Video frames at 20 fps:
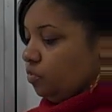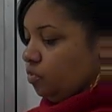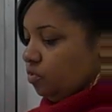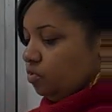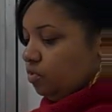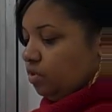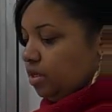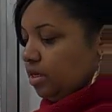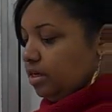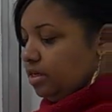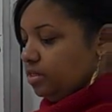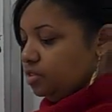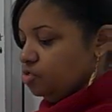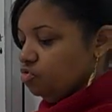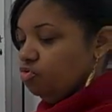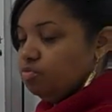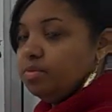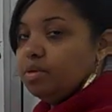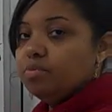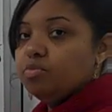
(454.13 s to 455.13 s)
Okay,
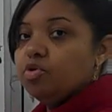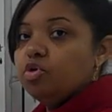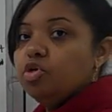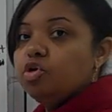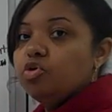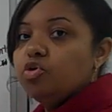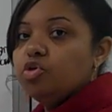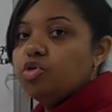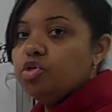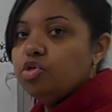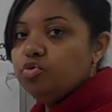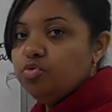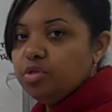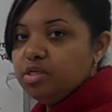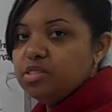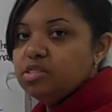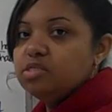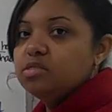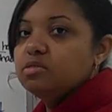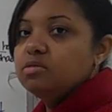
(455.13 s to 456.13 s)
so remember, your
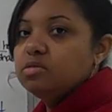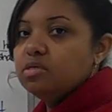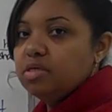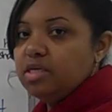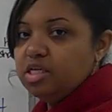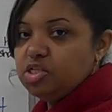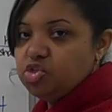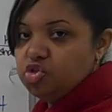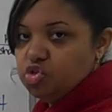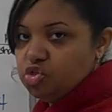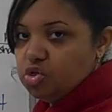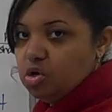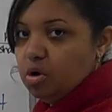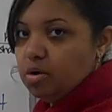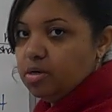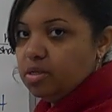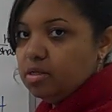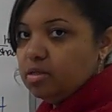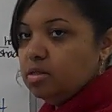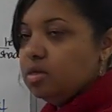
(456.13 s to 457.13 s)
units get you
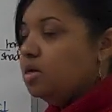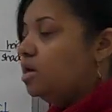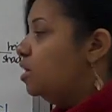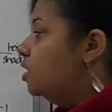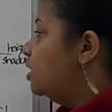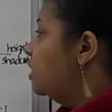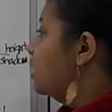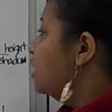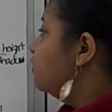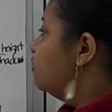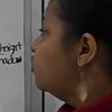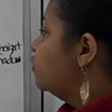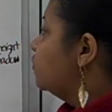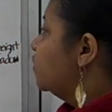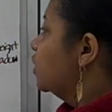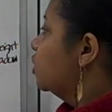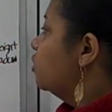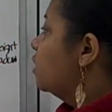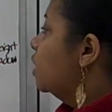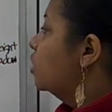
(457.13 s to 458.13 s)
started. If you
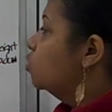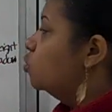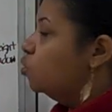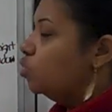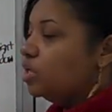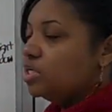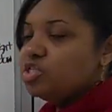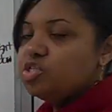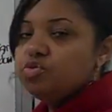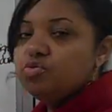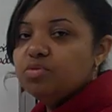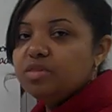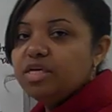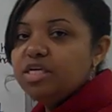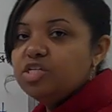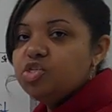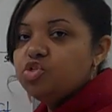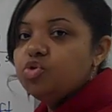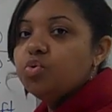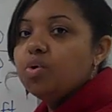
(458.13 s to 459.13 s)
figure out what two
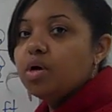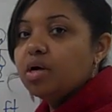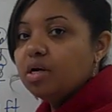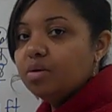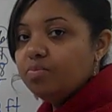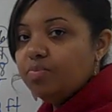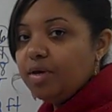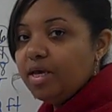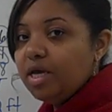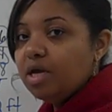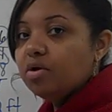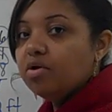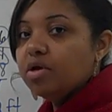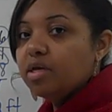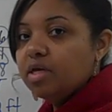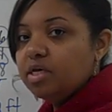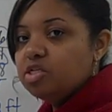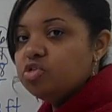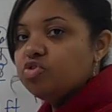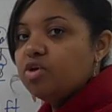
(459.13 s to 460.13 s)
things you are
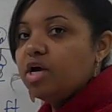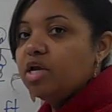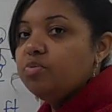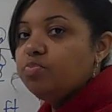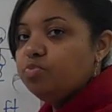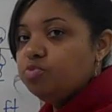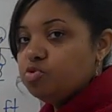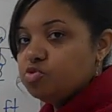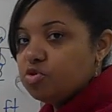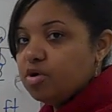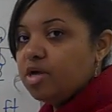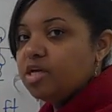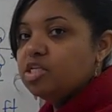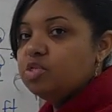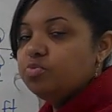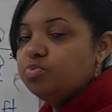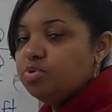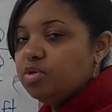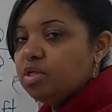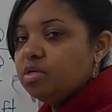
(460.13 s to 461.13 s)
comparing and trying
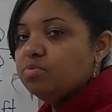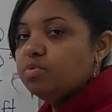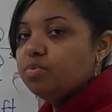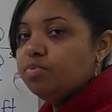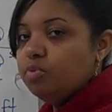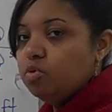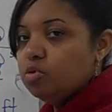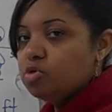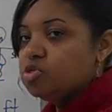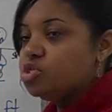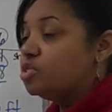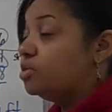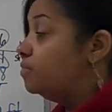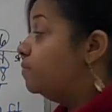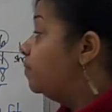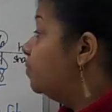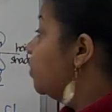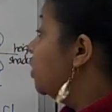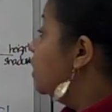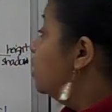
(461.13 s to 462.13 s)
to put in
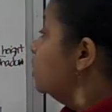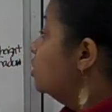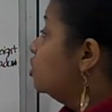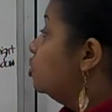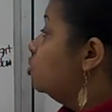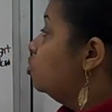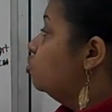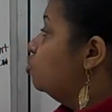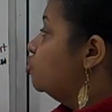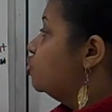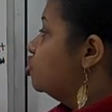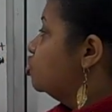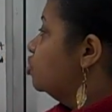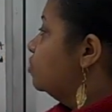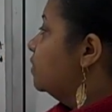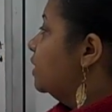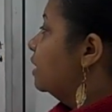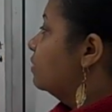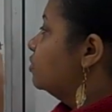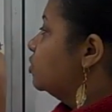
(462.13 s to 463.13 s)
proportion, you
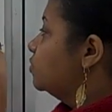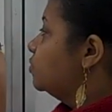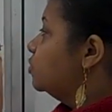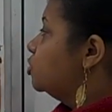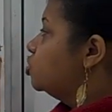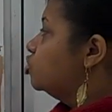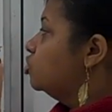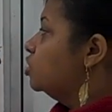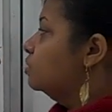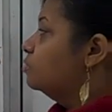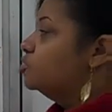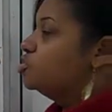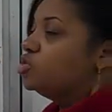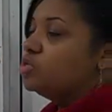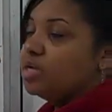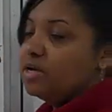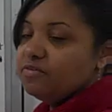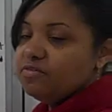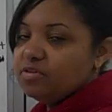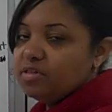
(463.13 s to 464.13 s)
should be able to put your numbers
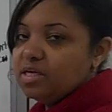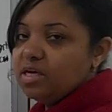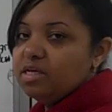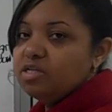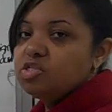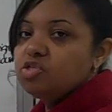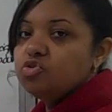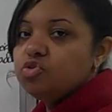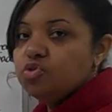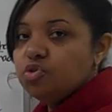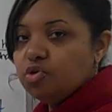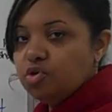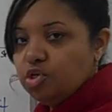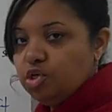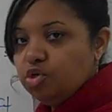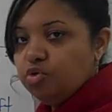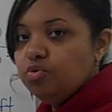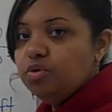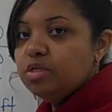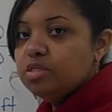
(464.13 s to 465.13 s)
in after that. So do your
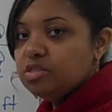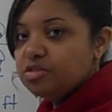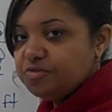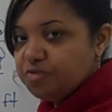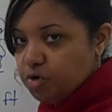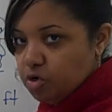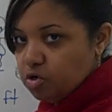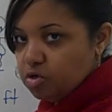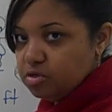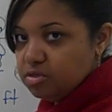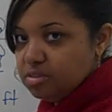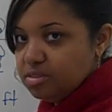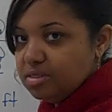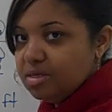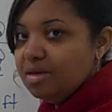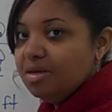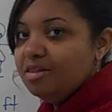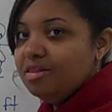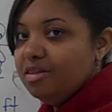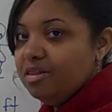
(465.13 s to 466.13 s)
units first,
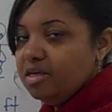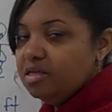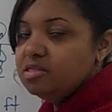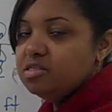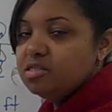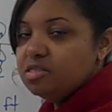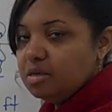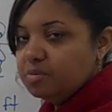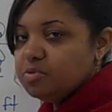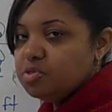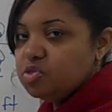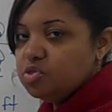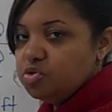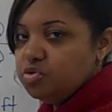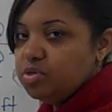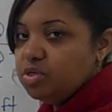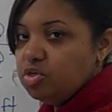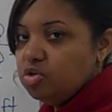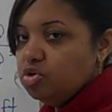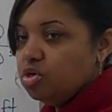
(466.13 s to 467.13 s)
then
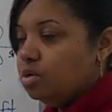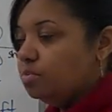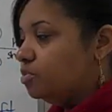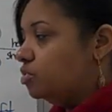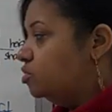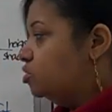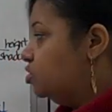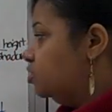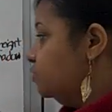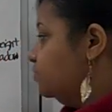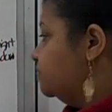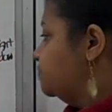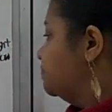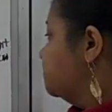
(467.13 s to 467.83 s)
substitute in your numbers.